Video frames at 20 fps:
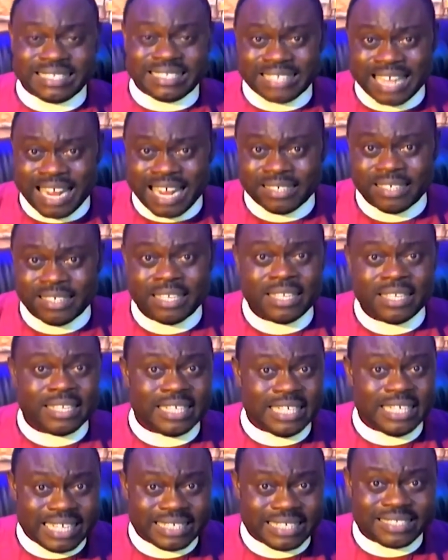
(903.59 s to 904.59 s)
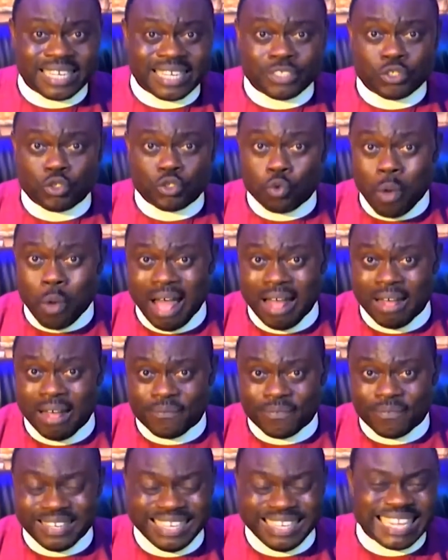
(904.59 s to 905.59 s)
than
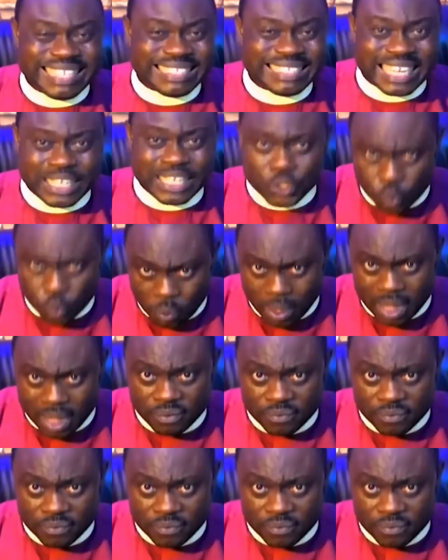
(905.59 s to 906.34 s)
12.